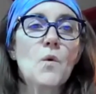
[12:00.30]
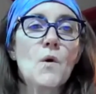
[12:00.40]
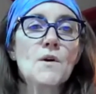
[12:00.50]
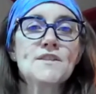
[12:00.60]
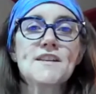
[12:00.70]

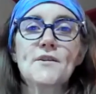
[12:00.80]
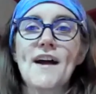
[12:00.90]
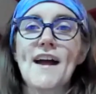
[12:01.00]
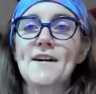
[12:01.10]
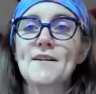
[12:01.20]
pose,
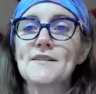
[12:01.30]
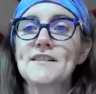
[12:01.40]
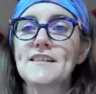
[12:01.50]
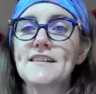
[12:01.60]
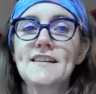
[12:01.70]
sink your
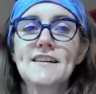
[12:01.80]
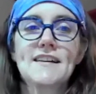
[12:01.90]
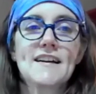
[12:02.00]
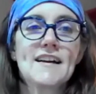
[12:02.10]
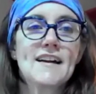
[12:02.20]
hips
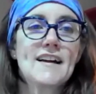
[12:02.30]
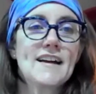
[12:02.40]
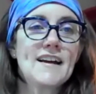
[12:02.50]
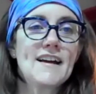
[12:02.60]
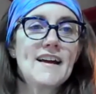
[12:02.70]
towards the
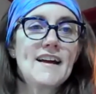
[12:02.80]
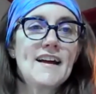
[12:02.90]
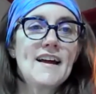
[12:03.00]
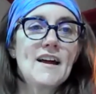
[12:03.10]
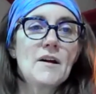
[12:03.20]

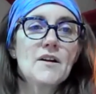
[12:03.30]
ground.